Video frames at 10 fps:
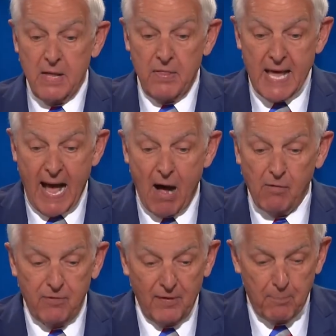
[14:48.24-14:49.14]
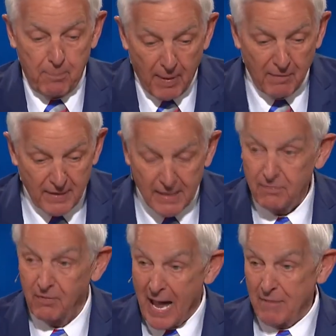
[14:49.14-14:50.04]
the alpha privative
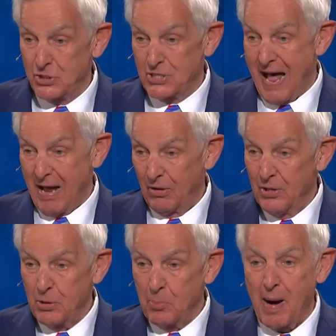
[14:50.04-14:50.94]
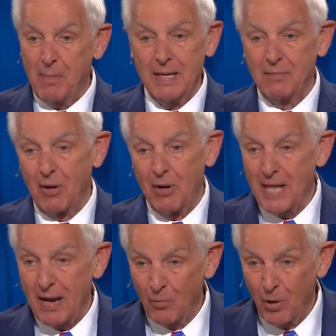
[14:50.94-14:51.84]
lifestyle. You probably never heard
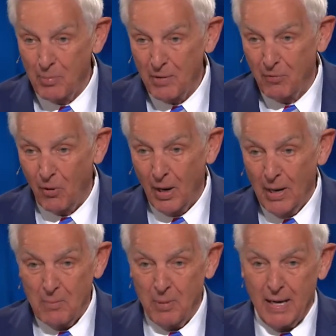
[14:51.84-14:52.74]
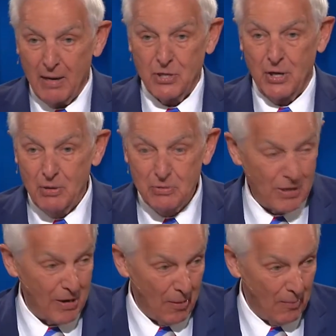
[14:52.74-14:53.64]
that word before, but here's a new
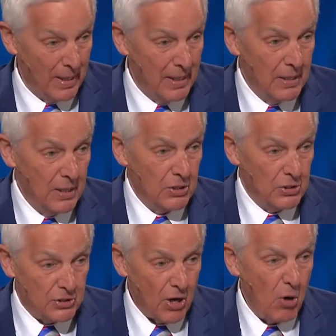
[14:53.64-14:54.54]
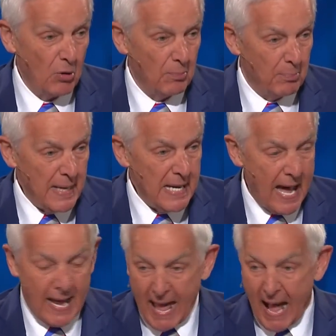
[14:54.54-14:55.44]
term don't be
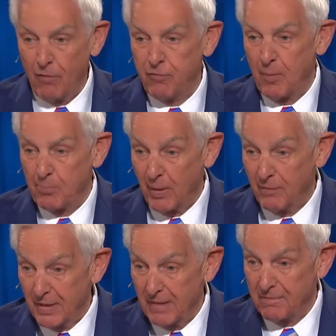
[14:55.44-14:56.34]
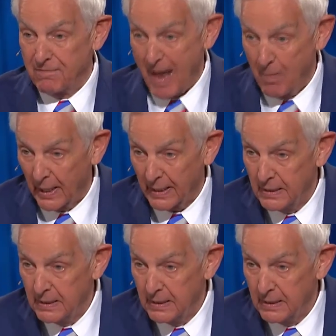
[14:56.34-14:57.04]
an alpha privative family.